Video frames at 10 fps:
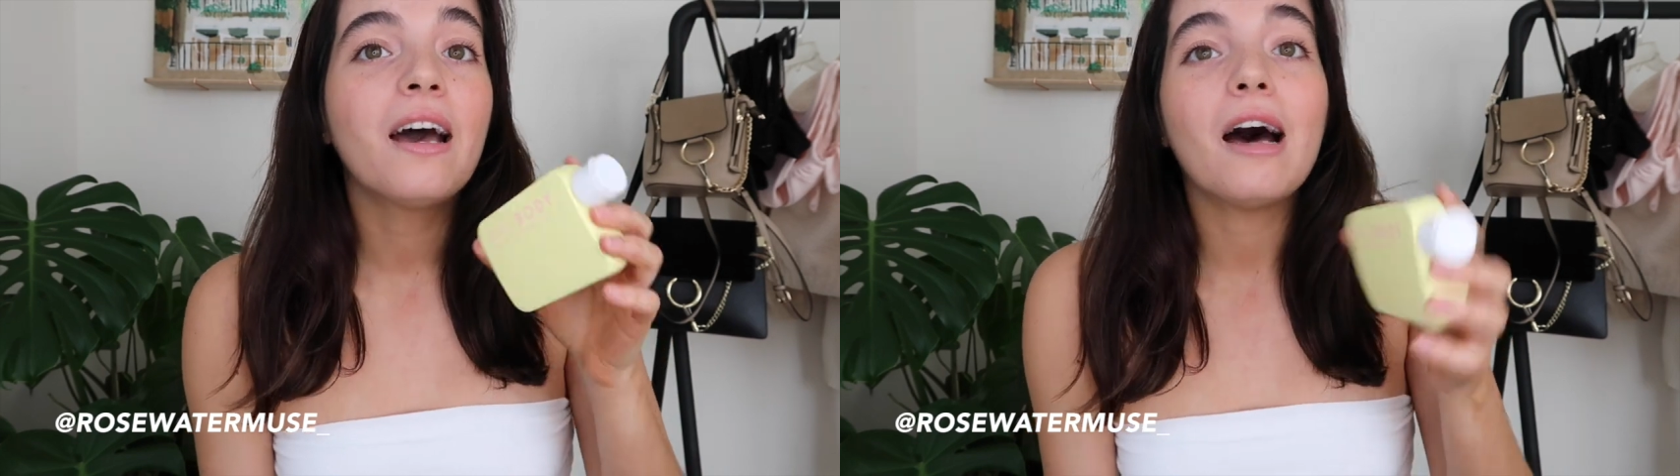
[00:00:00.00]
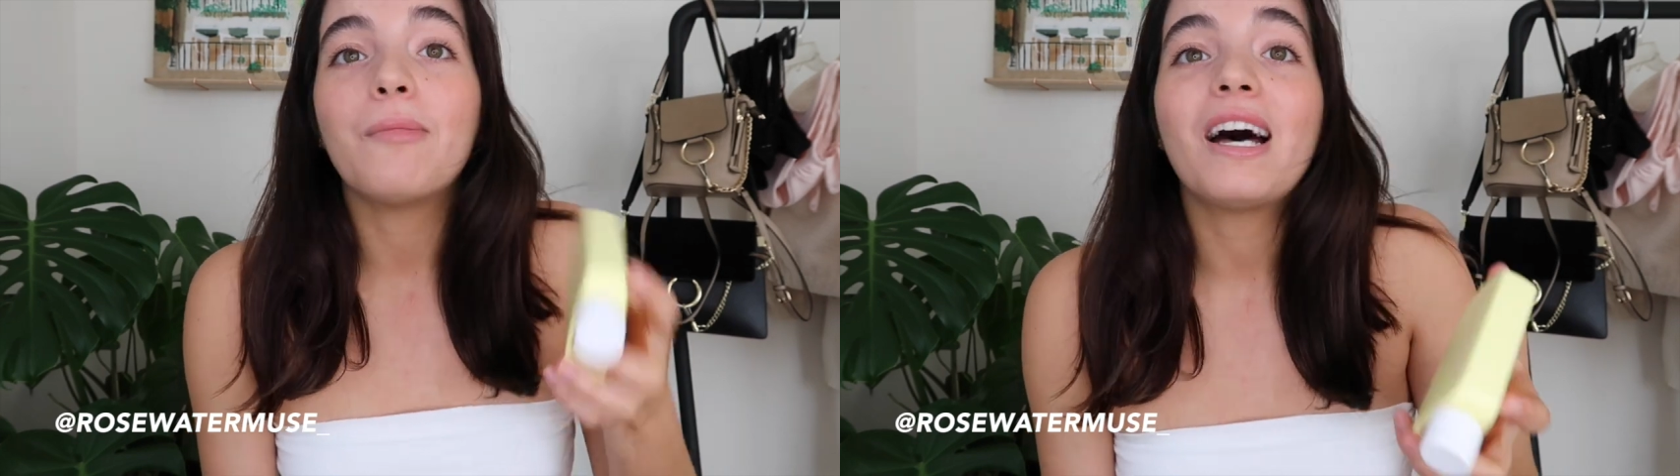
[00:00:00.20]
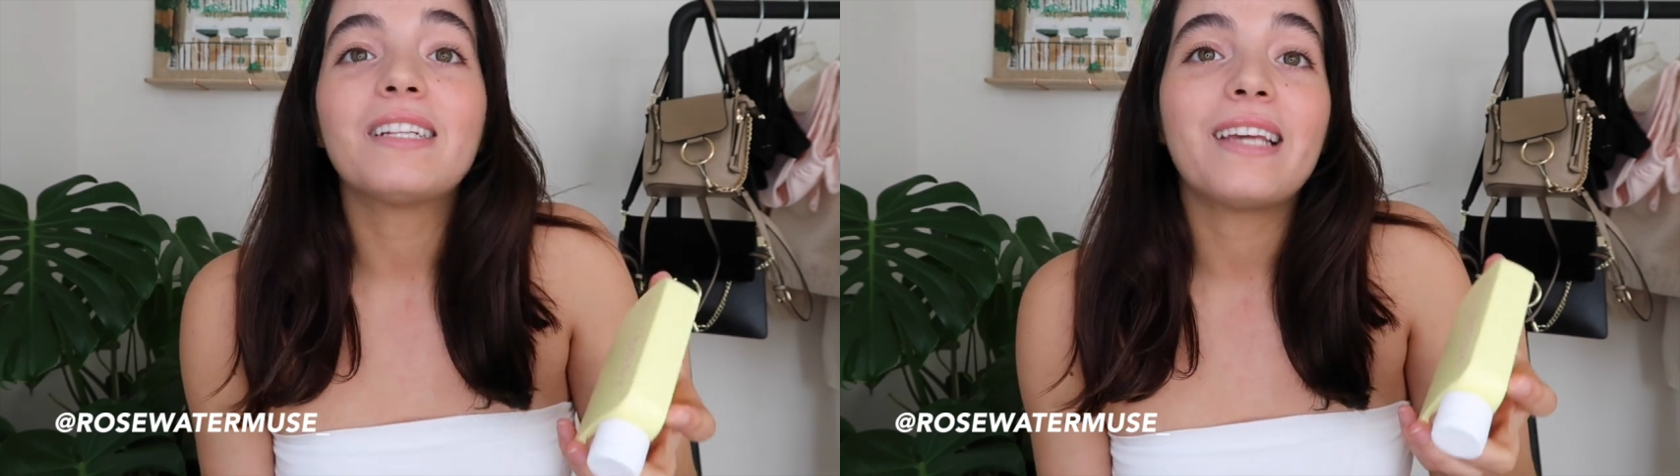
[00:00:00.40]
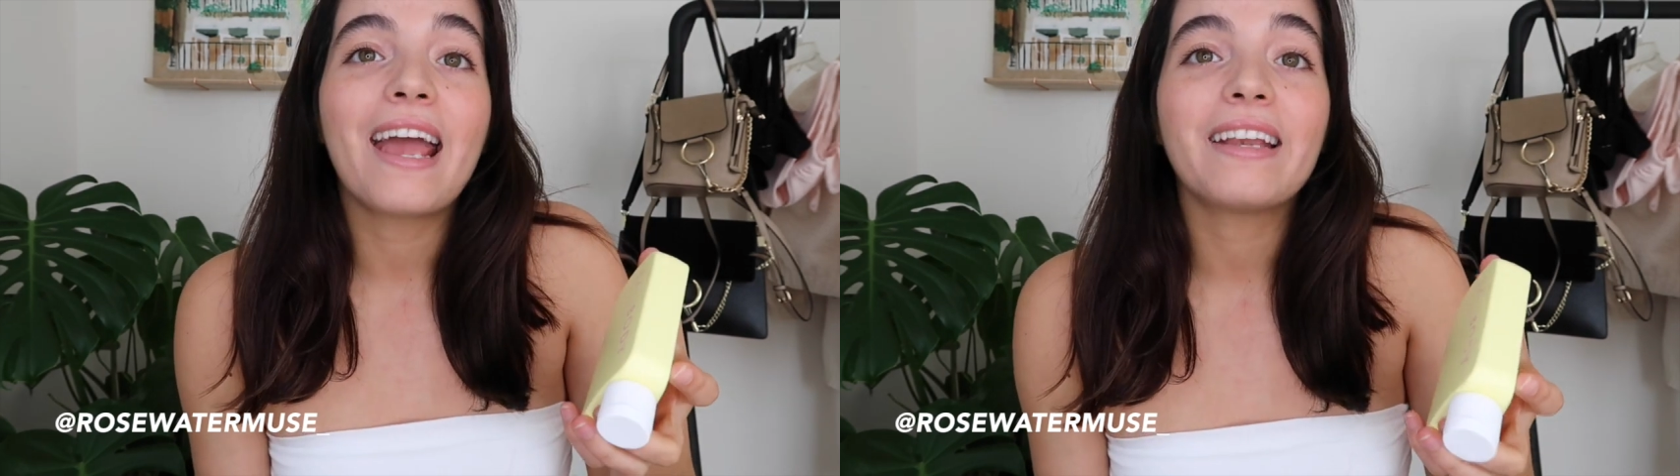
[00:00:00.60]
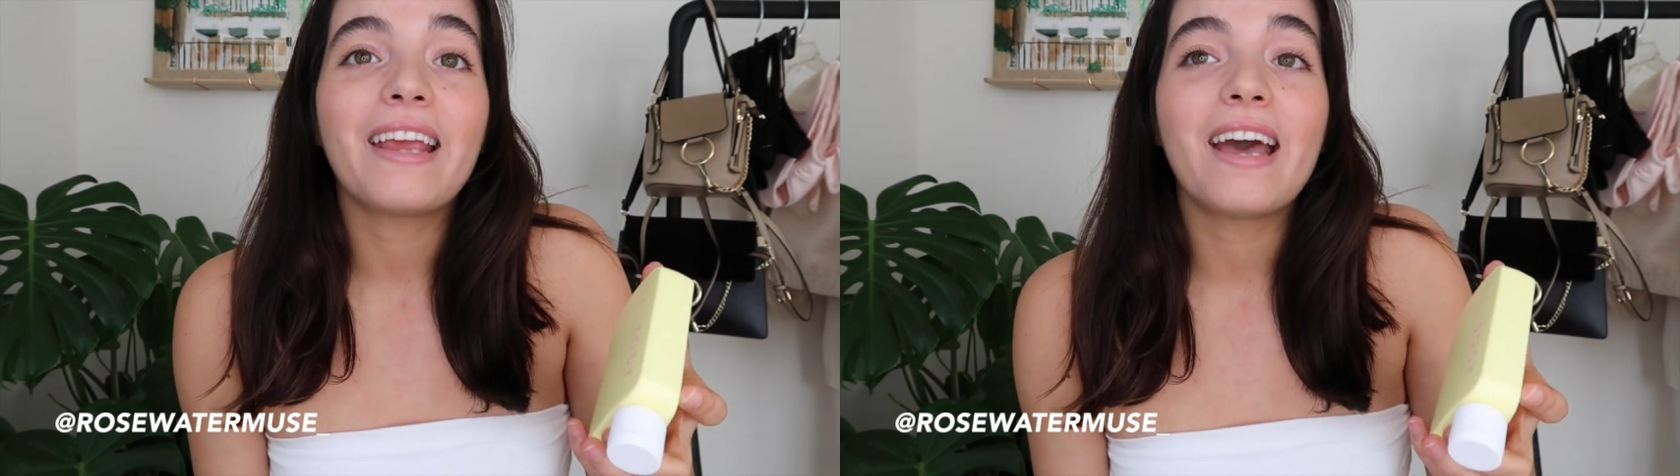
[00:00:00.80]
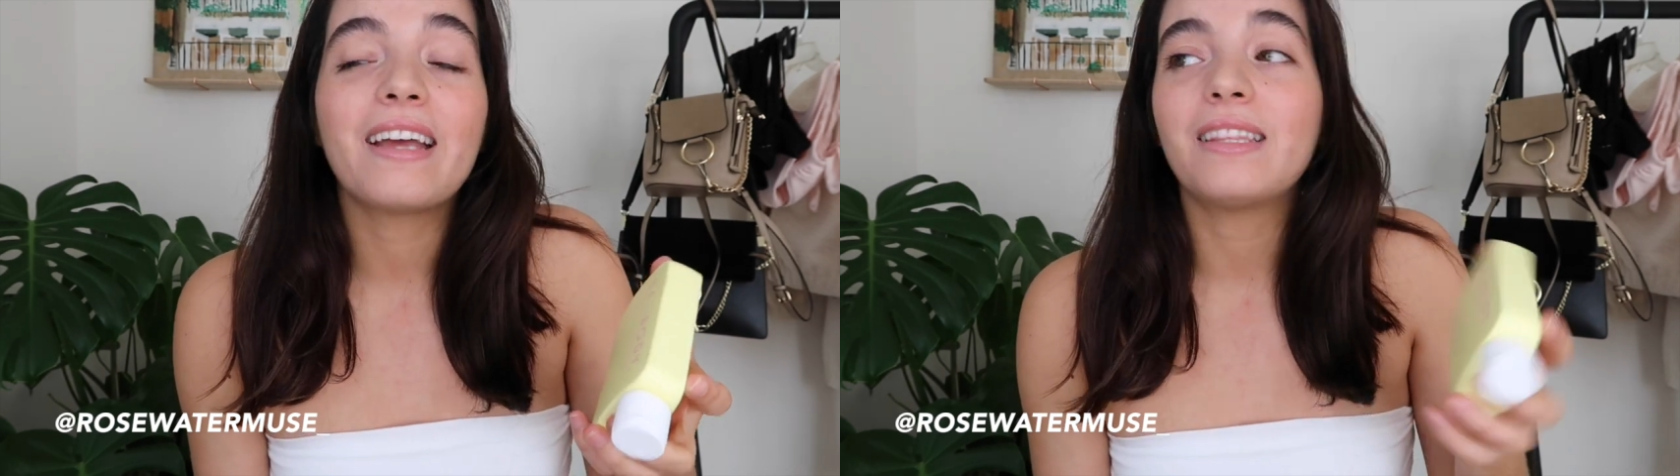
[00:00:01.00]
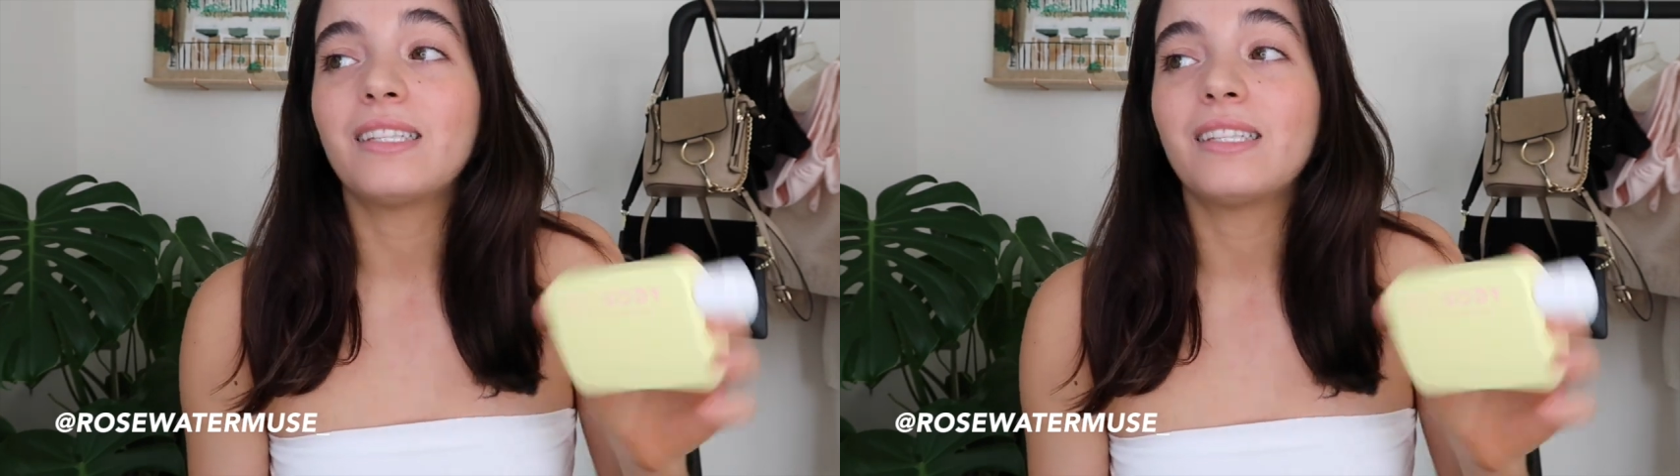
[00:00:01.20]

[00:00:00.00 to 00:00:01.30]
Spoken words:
I'm not tan yet.